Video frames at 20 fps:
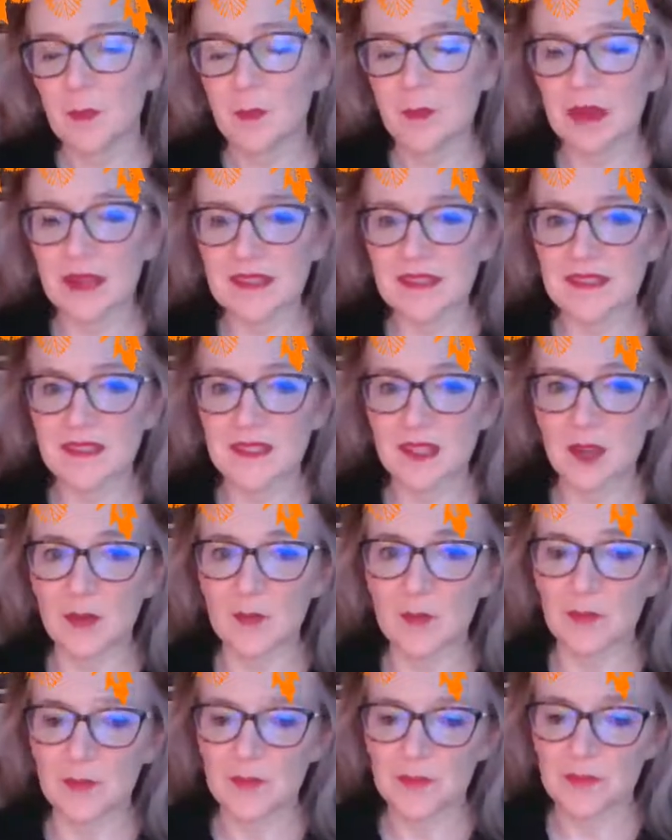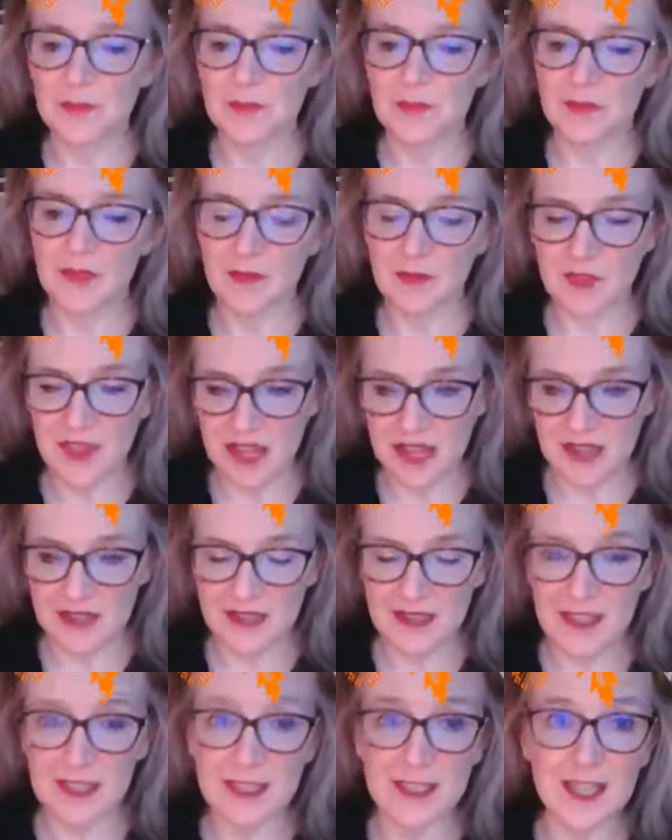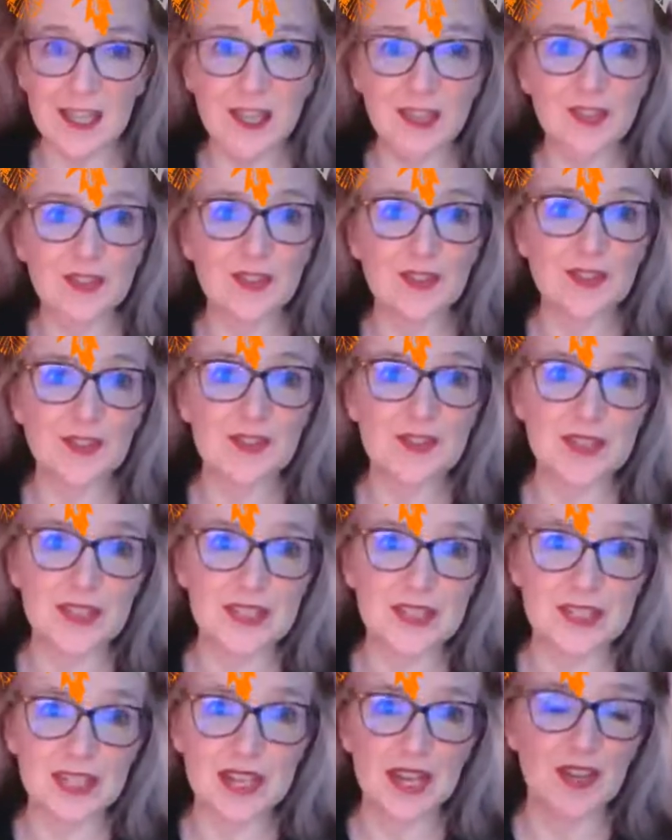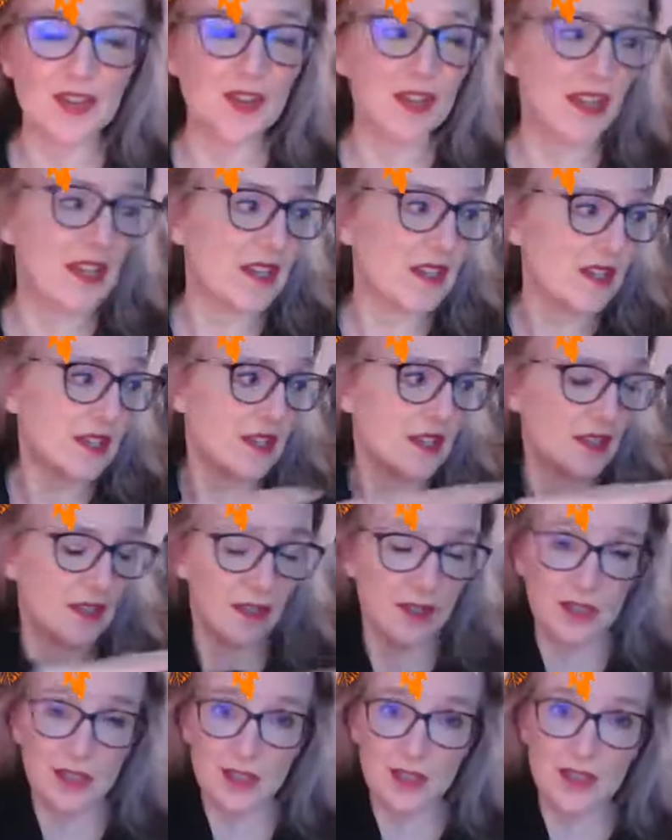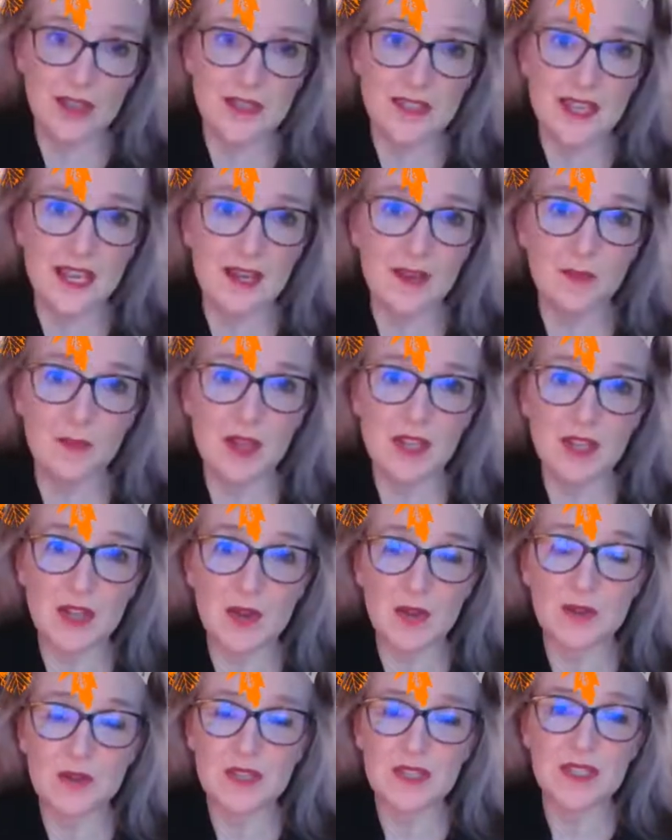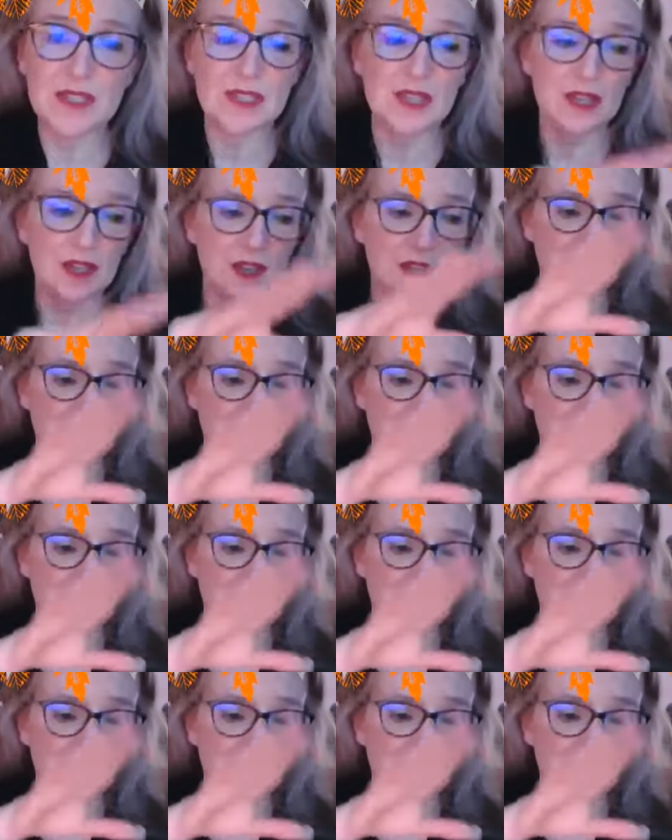But um, have that, and then sit down and attack my notes,